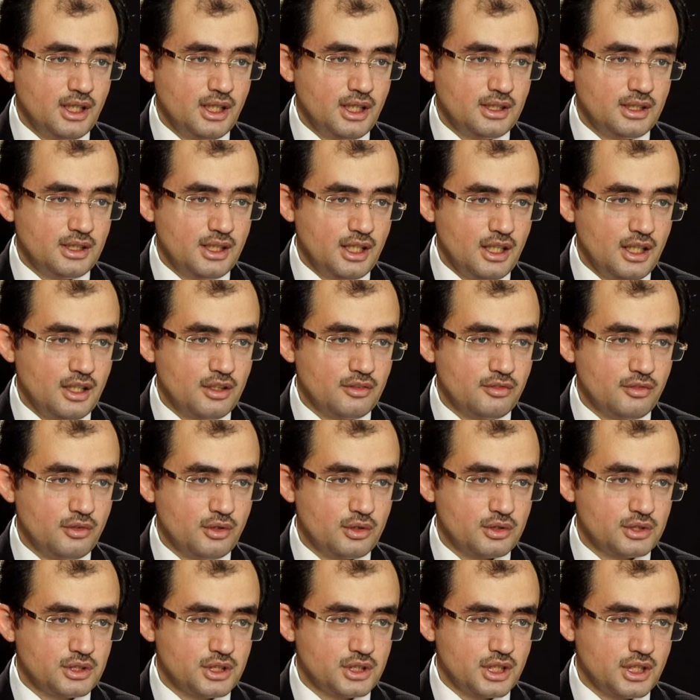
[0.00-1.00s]
at the Air
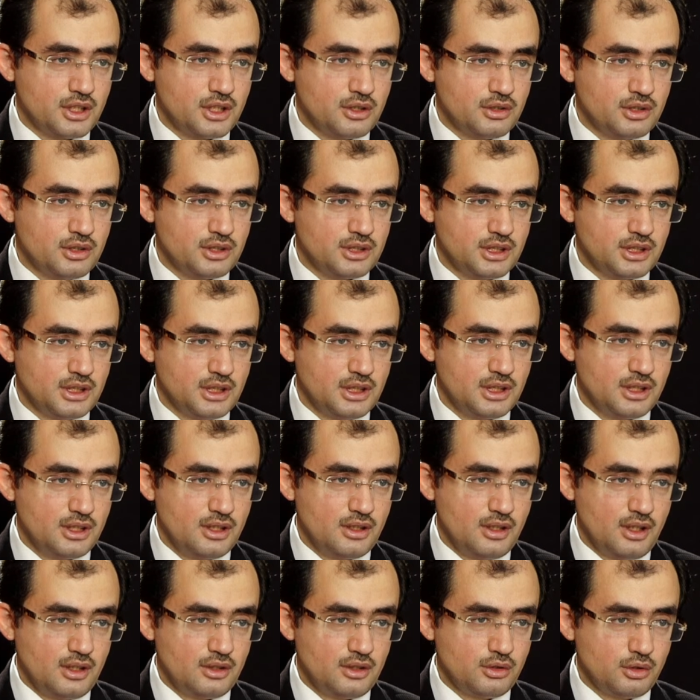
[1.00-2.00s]
Force security.
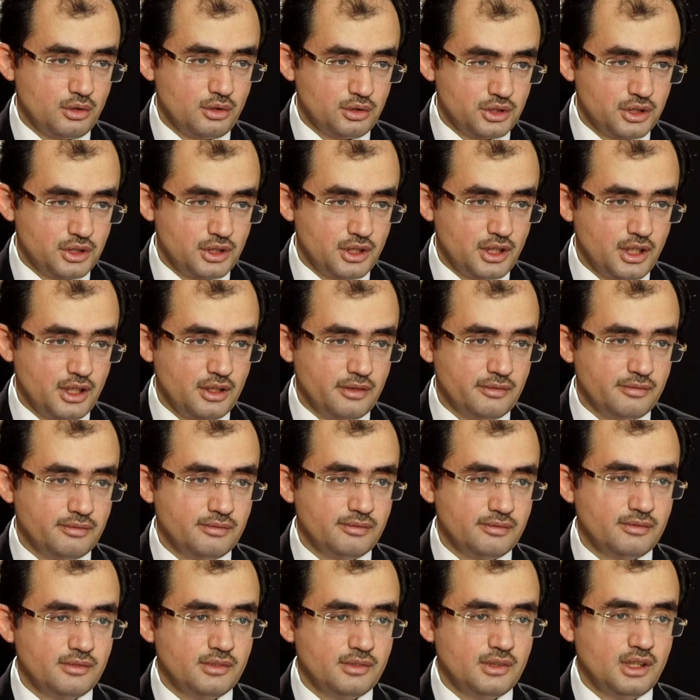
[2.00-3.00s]
They torture
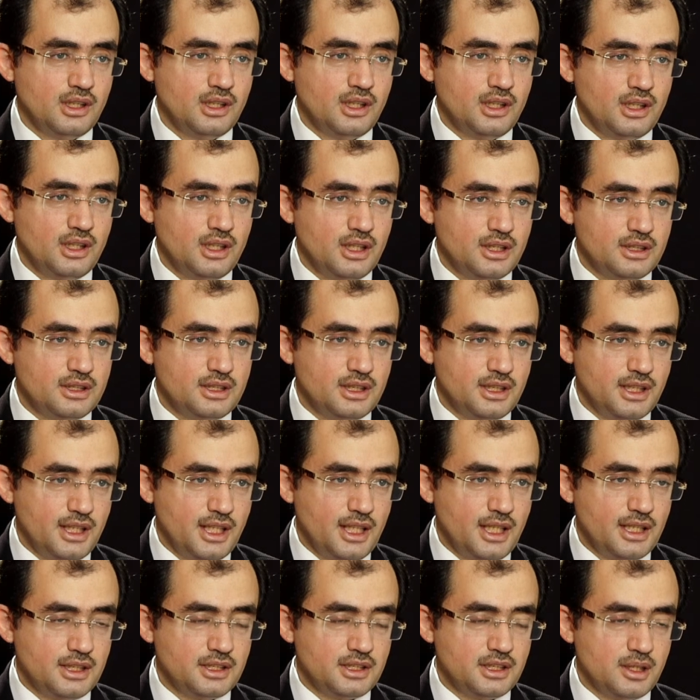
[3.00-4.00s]
him,
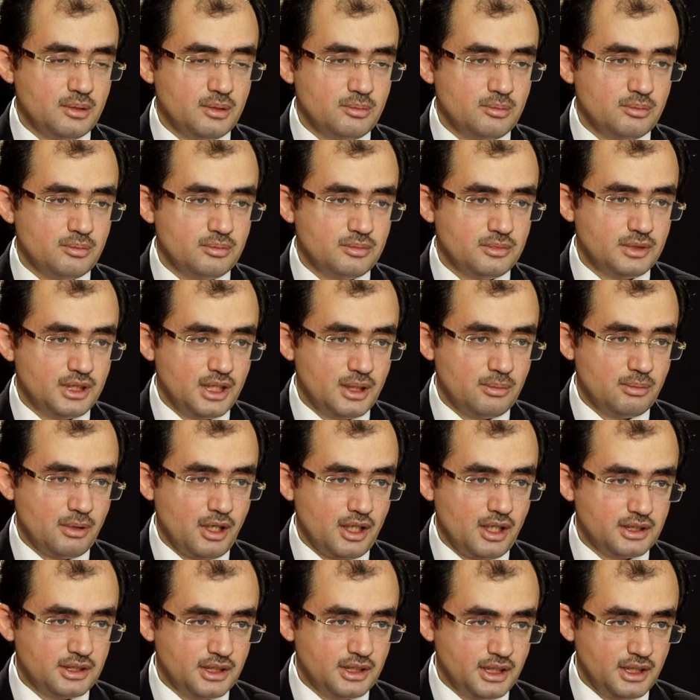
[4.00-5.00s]
interrogate him day
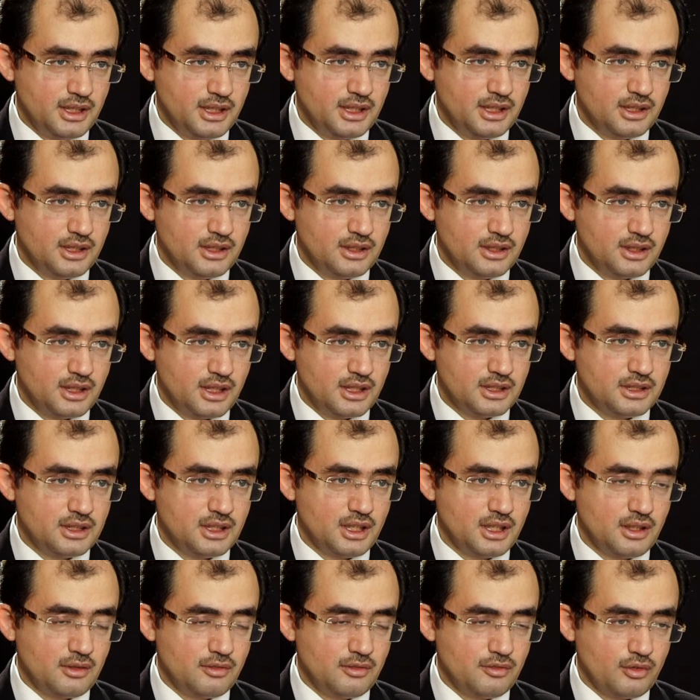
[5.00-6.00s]
by day,
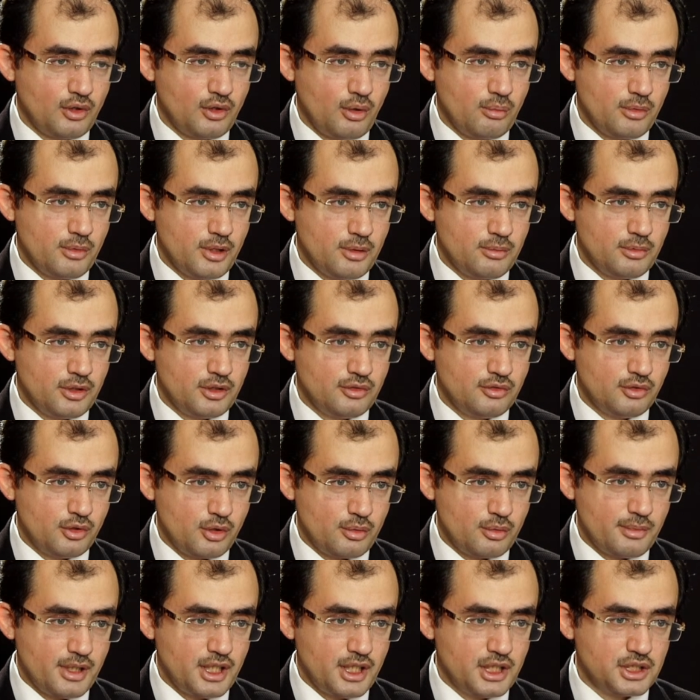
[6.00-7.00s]
getting from him
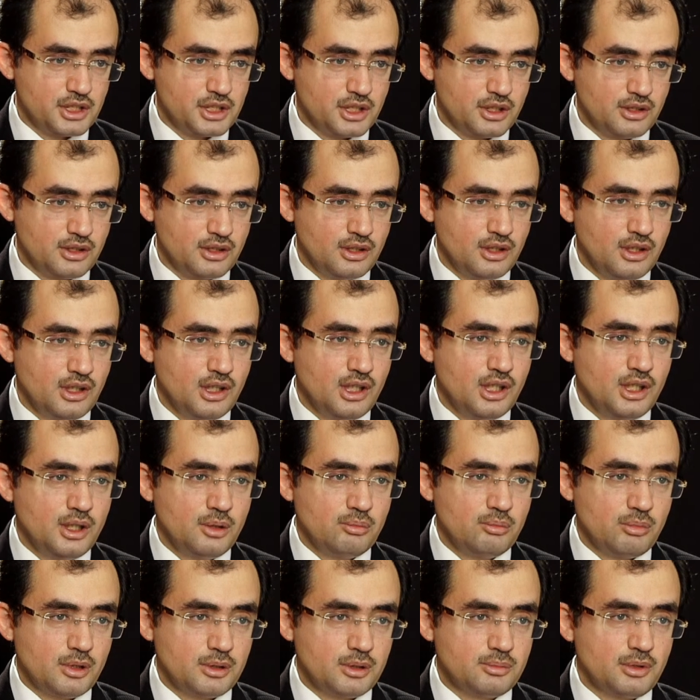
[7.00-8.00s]
information.
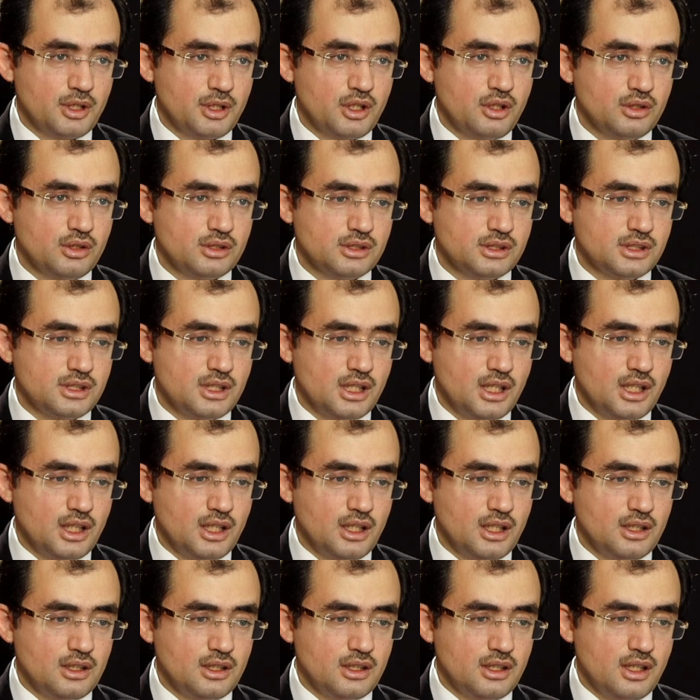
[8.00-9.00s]
But because
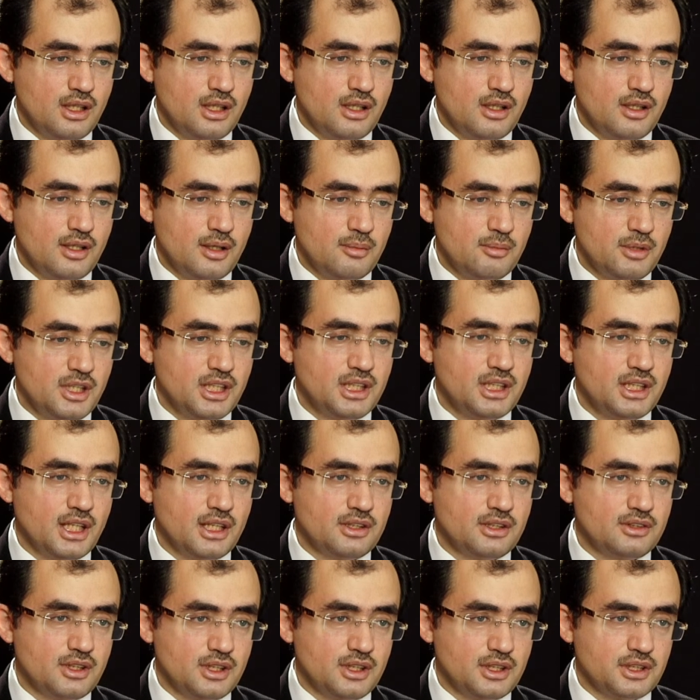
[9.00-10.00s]
the
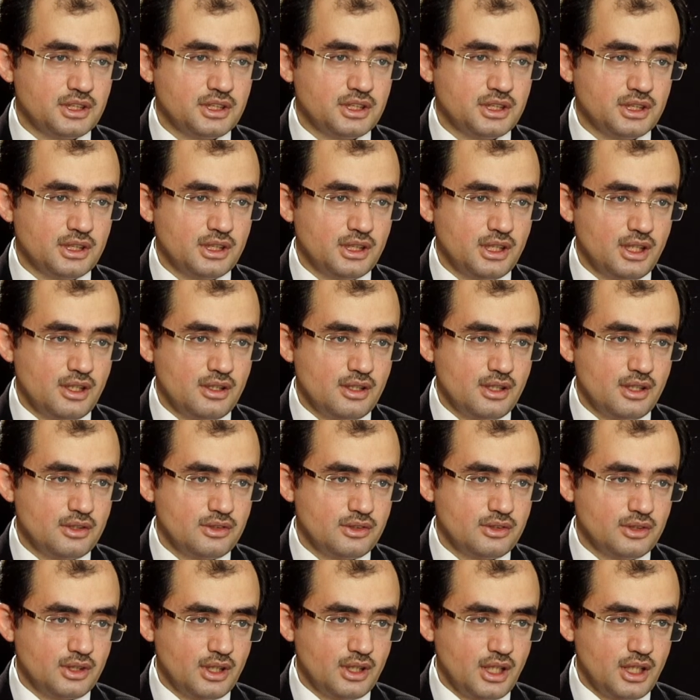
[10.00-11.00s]
media attention and the
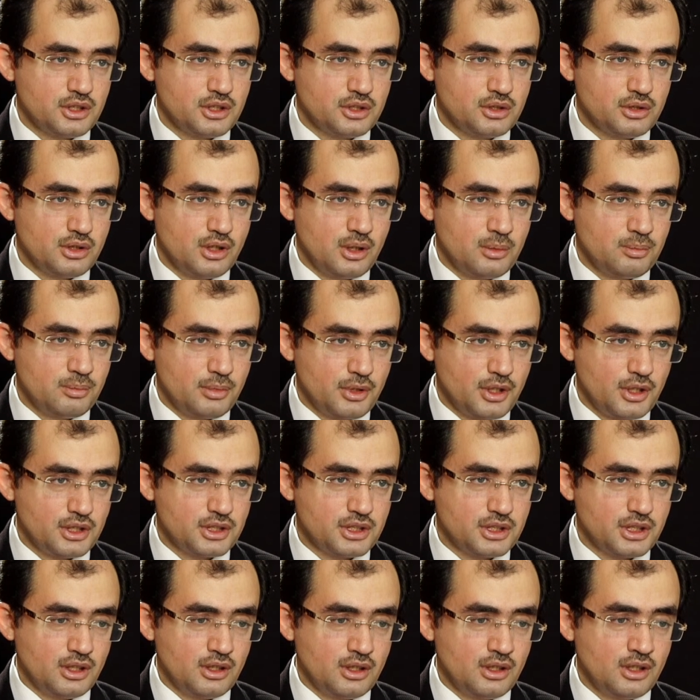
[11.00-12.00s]
international
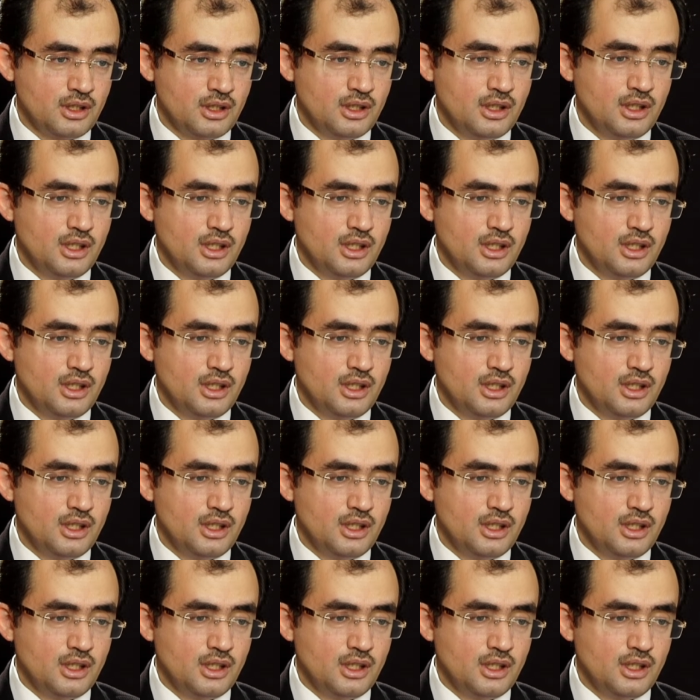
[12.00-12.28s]
pressure